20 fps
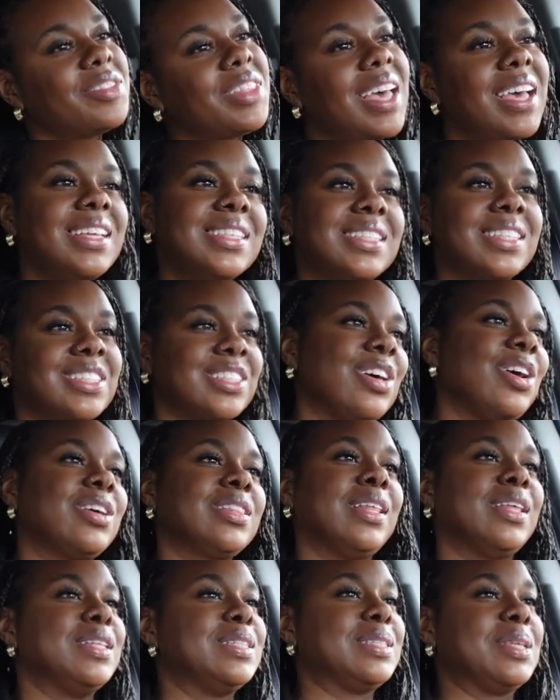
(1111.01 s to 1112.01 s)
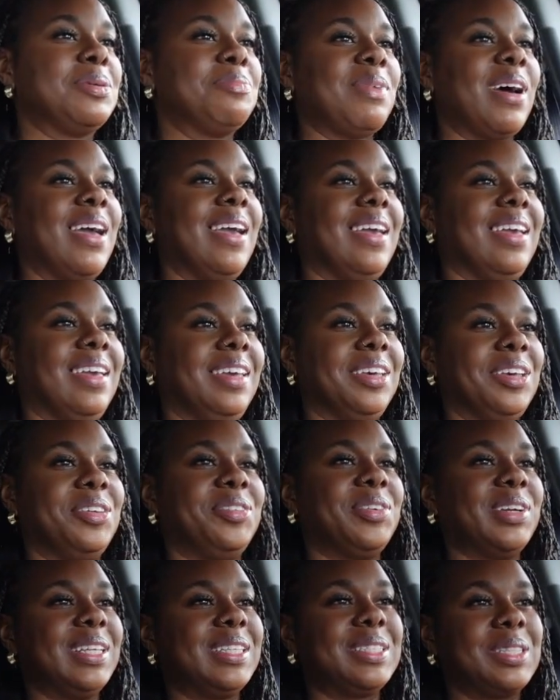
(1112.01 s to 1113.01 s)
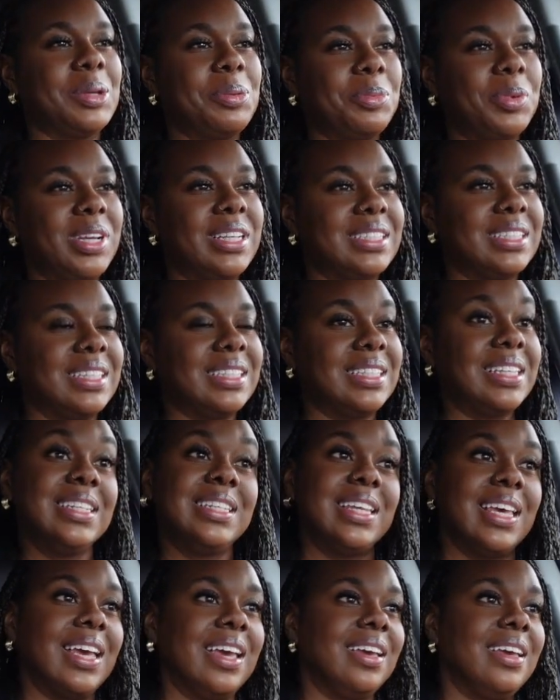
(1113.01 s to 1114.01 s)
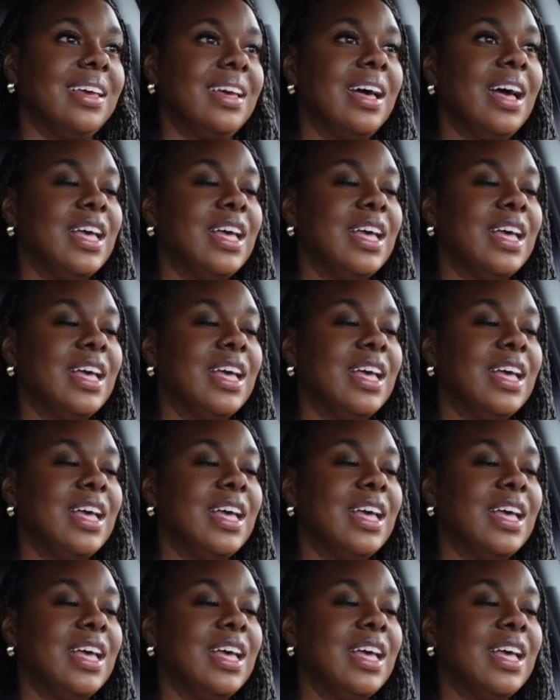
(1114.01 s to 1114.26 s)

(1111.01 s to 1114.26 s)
That is the song that is in my head for some reason today.